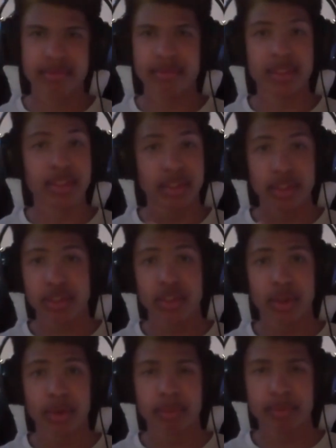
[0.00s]
this is the
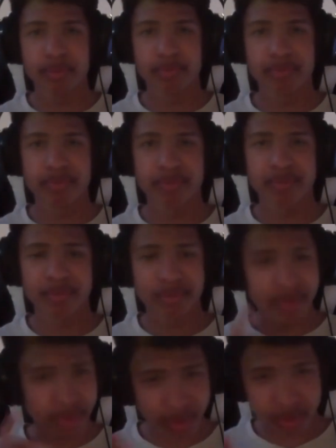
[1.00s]
start.
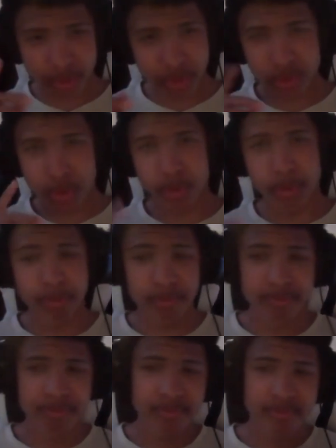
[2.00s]
This is the start.
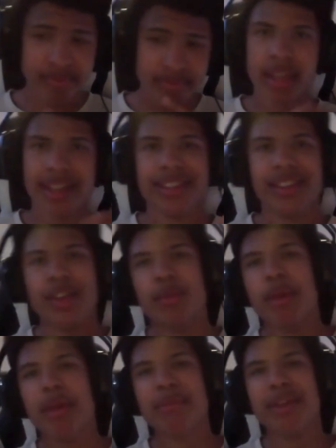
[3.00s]
Now you
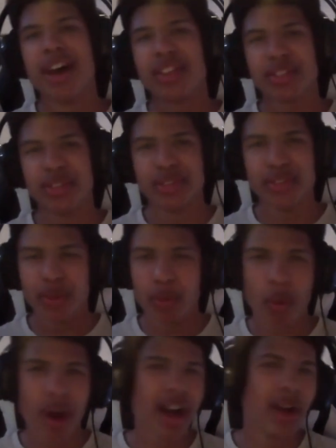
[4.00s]
may be asking yourself,
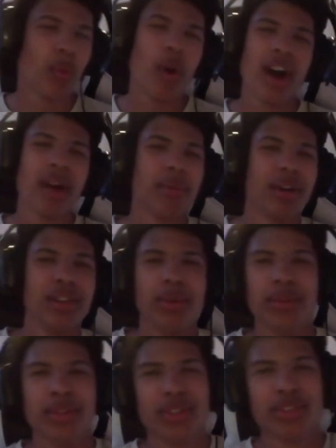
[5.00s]
why am I
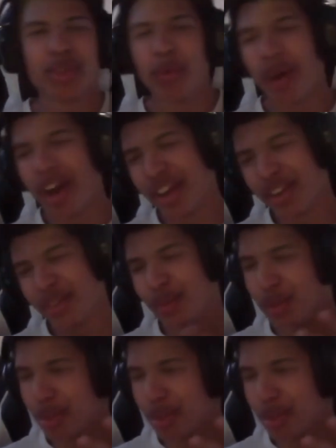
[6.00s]
doing this, Joe? Why are you doing